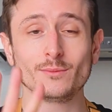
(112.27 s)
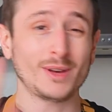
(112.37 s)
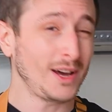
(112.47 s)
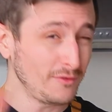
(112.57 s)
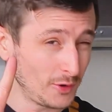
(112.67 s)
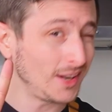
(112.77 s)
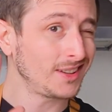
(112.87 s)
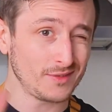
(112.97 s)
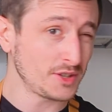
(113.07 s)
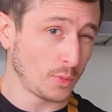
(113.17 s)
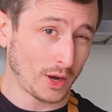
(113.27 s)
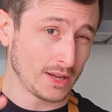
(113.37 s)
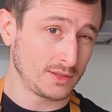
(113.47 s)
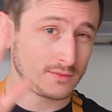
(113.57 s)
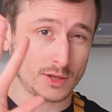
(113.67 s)
I have relatively small
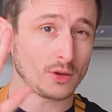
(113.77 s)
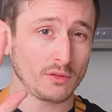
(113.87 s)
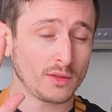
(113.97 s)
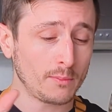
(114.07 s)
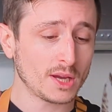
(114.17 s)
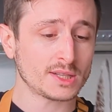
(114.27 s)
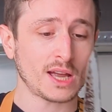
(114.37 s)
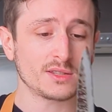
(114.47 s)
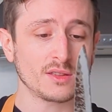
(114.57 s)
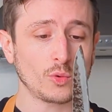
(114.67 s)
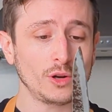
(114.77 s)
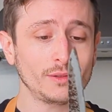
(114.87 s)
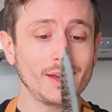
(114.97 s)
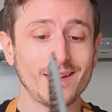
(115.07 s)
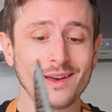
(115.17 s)
hands. They're not the biggest hands in the
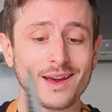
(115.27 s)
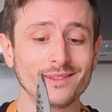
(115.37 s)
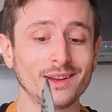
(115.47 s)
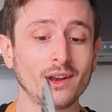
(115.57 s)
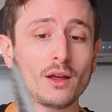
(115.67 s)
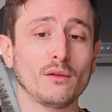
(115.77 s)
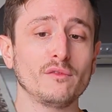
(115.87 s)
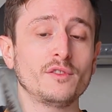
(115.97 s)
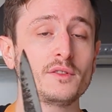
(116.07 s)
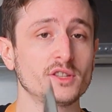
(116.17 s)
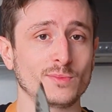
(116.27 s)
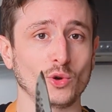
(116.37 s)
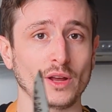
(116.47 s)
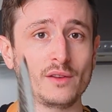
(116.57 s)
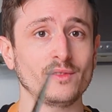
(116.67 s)
world. And I love this small
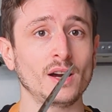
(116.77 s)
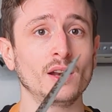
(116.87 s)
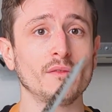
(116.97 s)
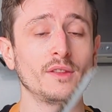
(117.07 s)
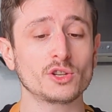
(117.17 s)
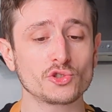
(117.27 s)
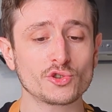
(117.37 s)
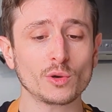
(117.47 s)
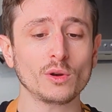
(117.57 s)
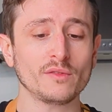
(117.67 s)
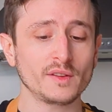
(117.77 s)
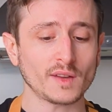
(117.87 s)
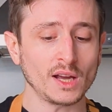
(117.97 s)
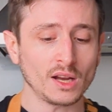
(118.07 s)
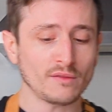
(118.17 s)
knife. I love the control of it.
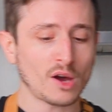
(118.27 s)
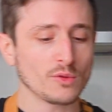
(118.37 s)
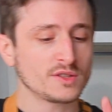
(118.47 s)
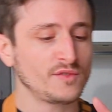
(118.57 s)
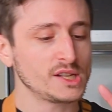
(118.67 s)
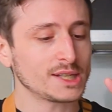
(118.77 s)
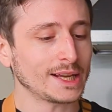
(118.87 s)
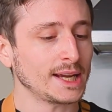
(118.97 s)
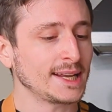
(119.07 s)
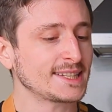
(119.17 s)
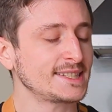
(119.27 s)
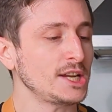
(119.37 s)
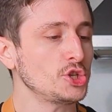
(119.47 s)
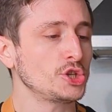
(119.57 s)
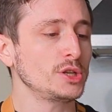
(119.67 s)
I love how this feels like an
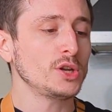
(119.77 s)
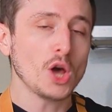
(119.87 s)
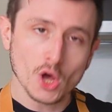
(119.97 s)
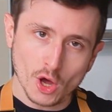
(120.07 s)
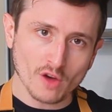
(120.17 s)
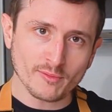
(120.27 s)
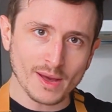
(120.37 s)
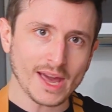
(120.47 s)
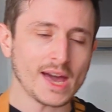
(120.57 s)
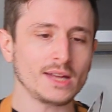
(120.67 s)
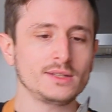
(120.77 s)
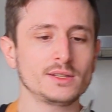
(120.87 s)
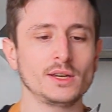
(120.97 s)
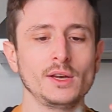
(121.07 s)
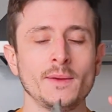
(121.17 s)
extension of my
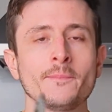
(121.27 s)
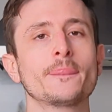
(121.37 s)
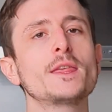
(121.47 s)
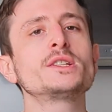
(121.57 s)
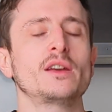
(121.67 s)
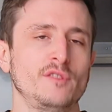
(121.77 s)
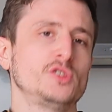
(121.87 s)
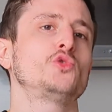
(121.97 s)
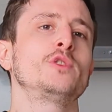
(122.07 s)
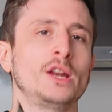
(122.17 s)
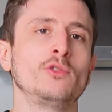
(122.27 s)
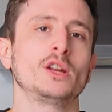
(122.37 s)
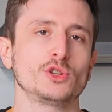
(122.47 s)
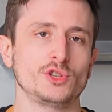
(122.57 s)
hand. This knife feels really, really good